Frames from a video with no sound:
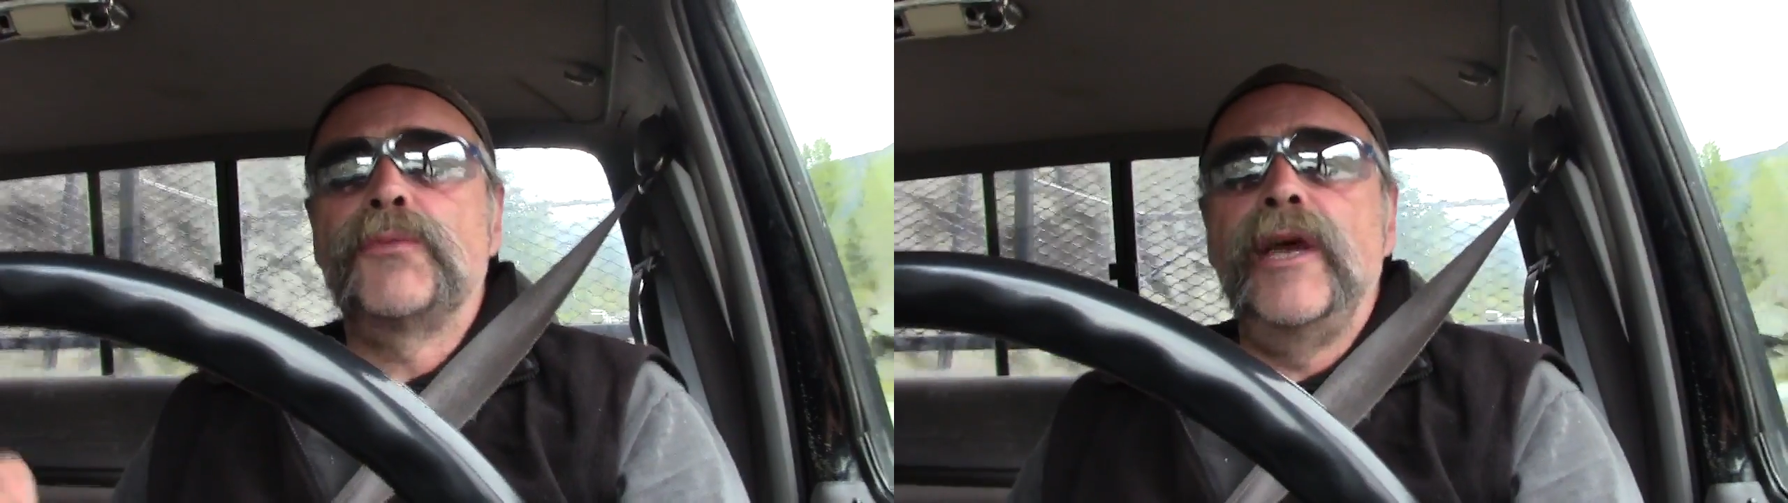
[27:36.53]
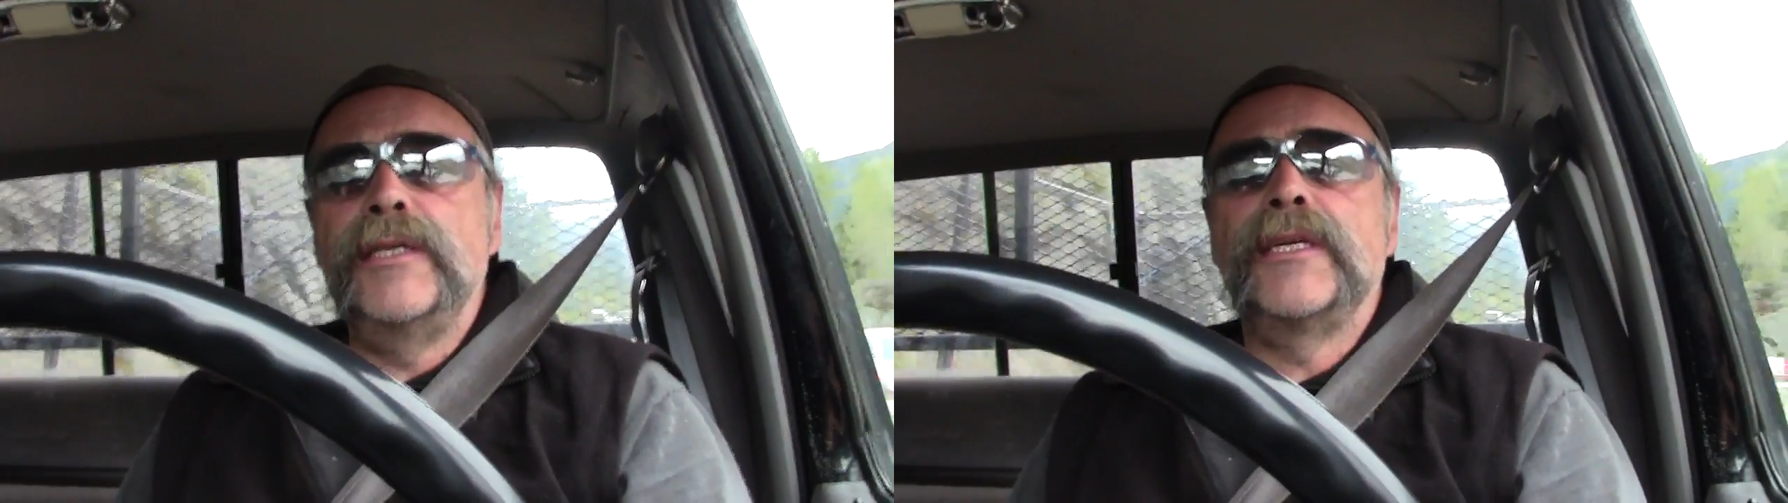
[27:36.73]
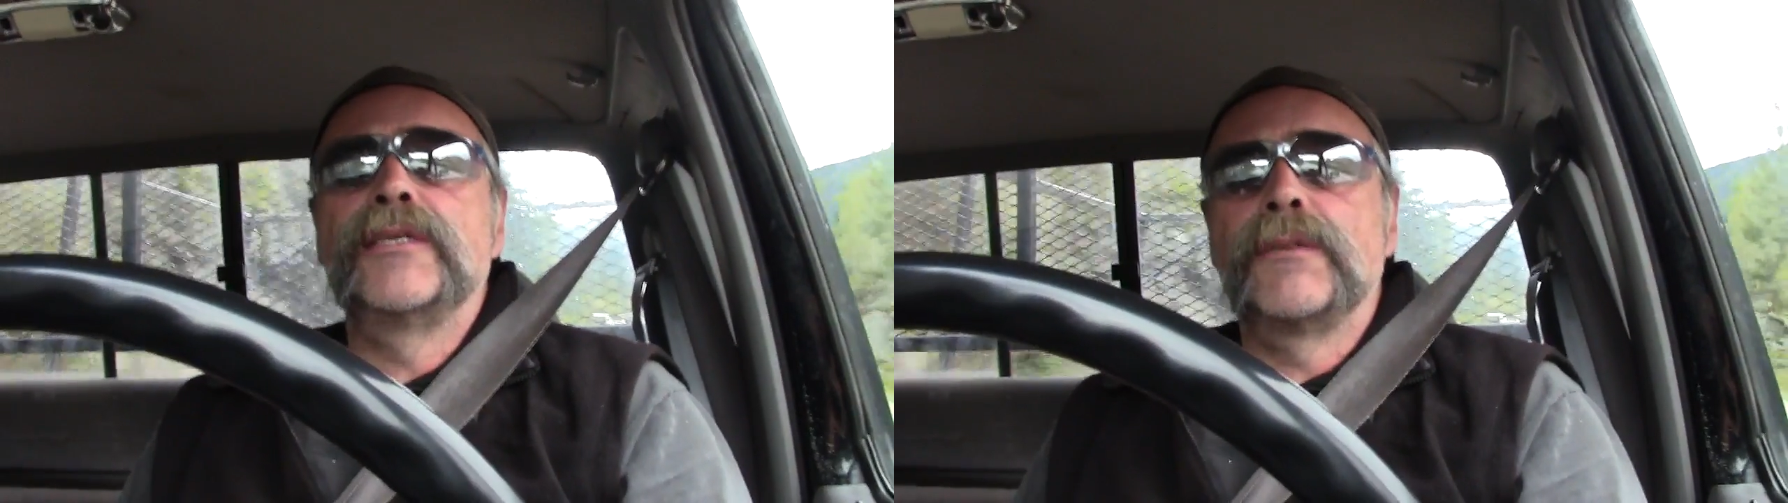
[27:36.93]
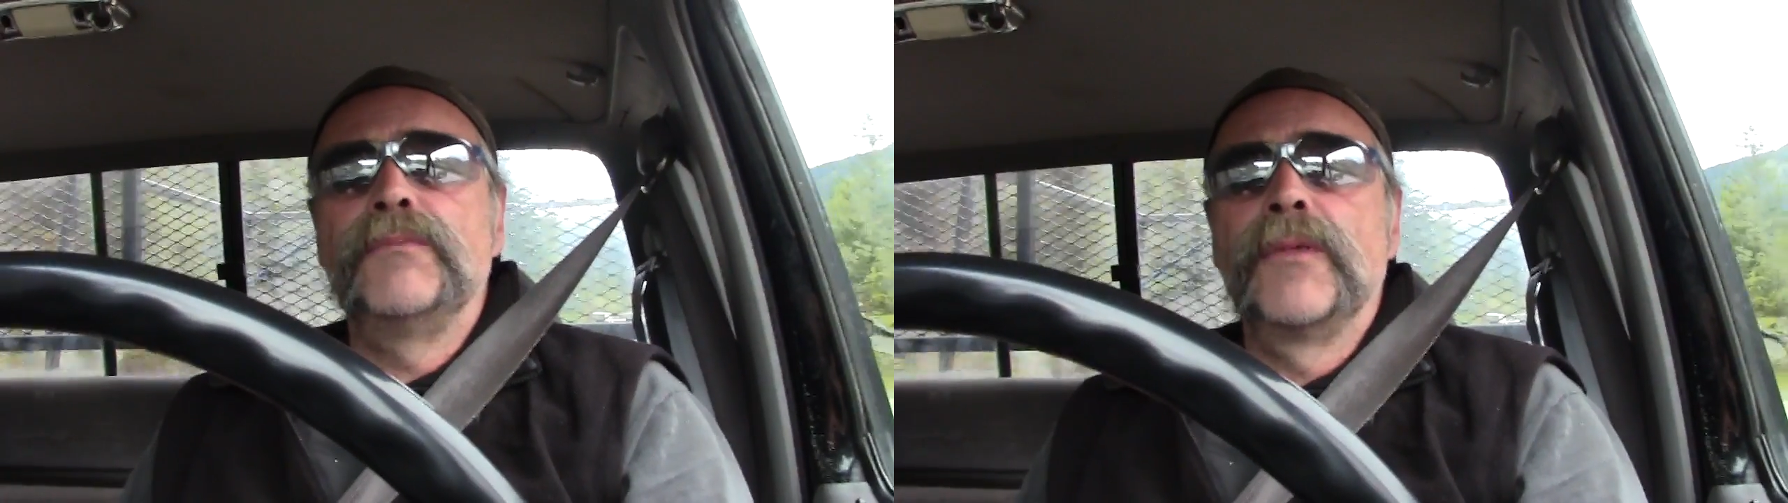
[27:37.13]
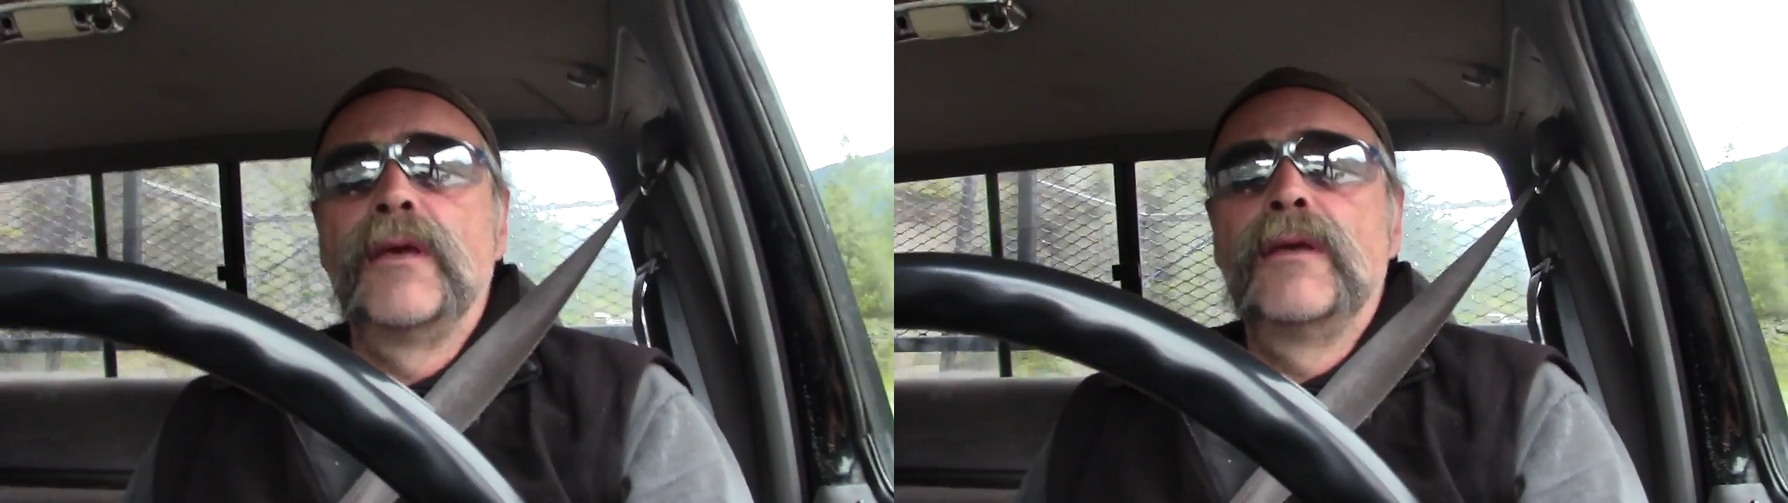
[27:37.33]
racism.
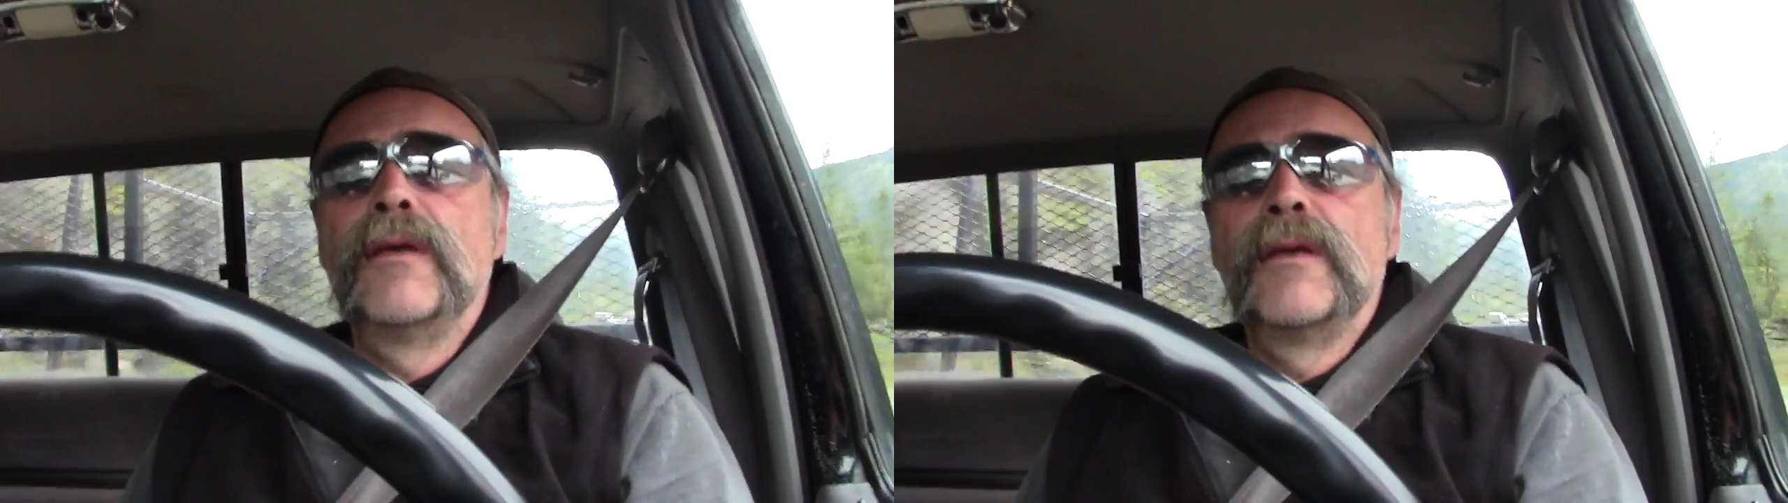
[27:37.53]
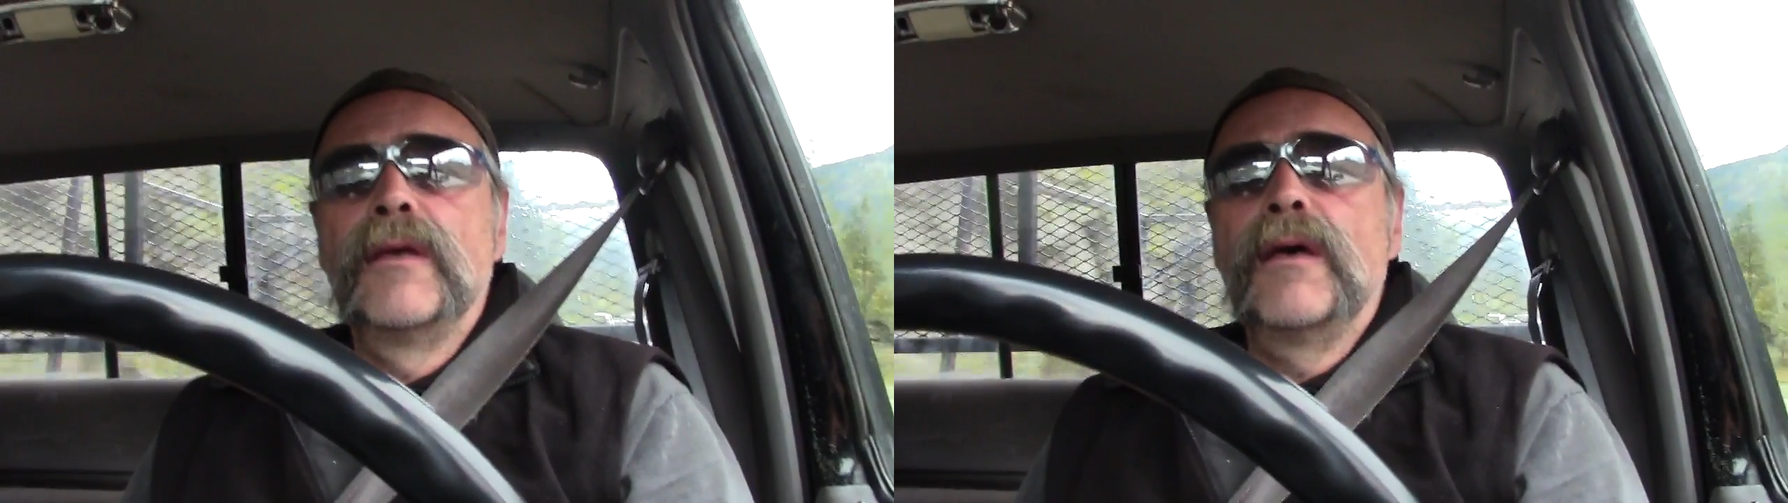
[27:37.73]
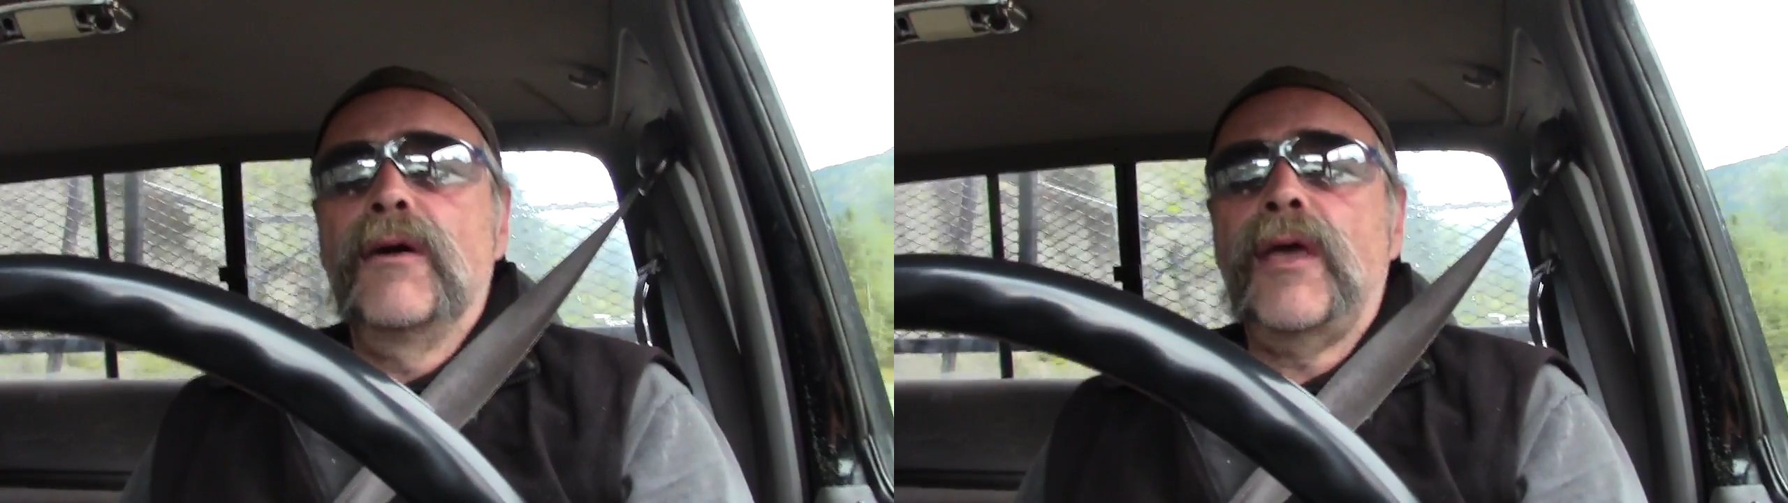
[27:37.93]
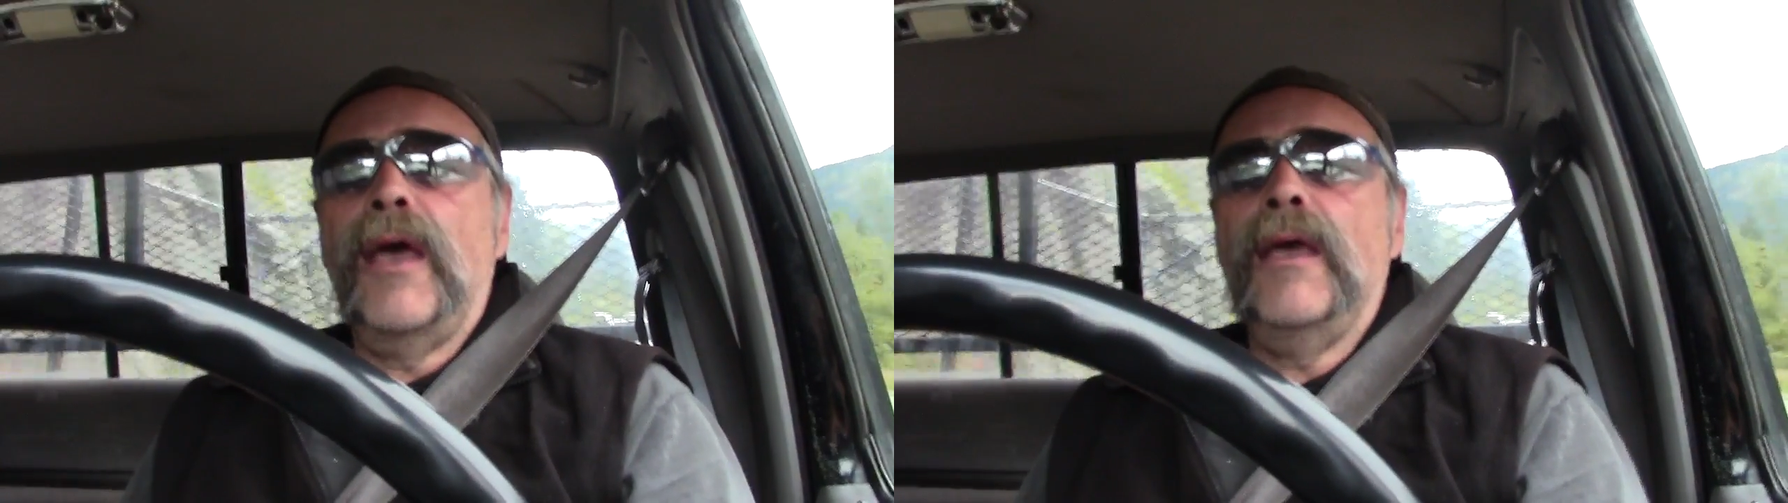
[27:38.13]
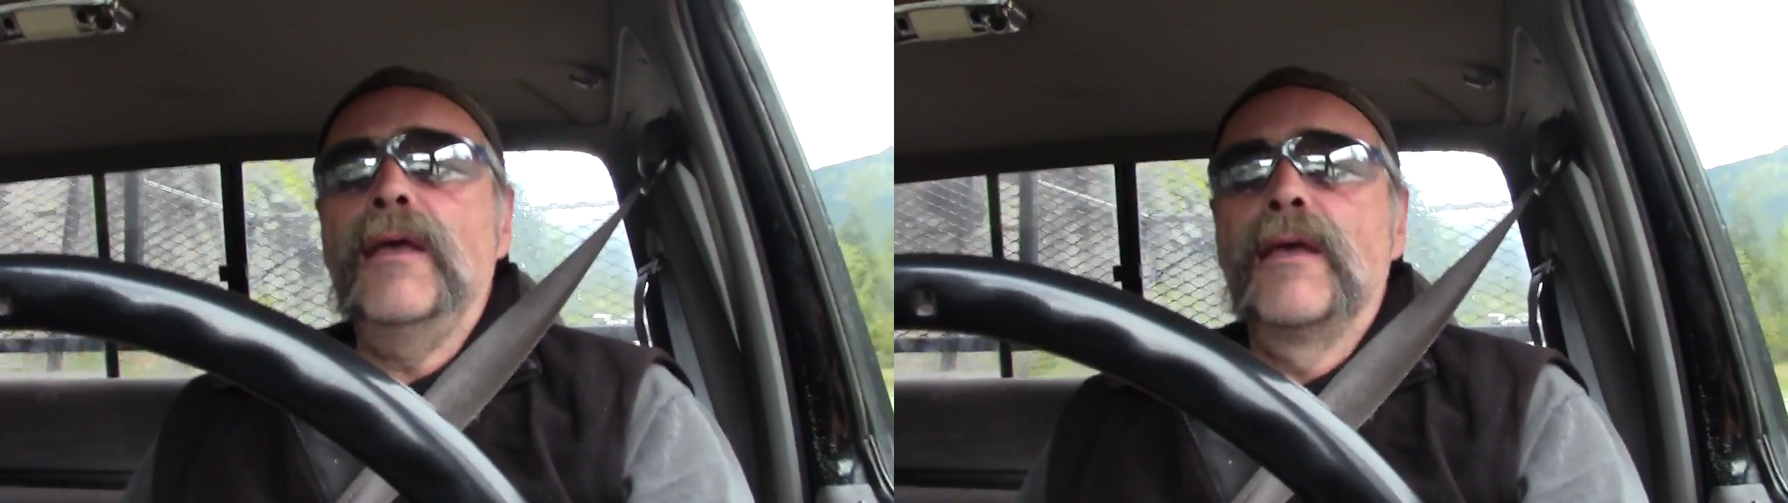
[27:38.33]

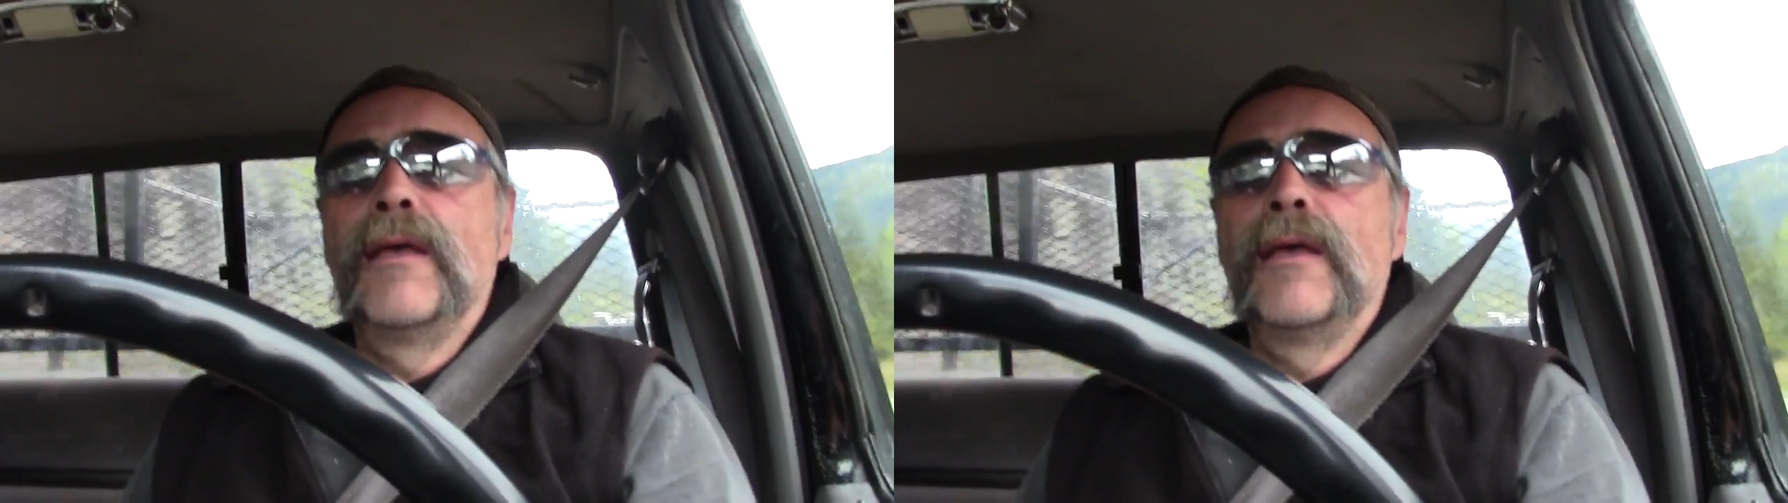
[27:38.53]
Okay?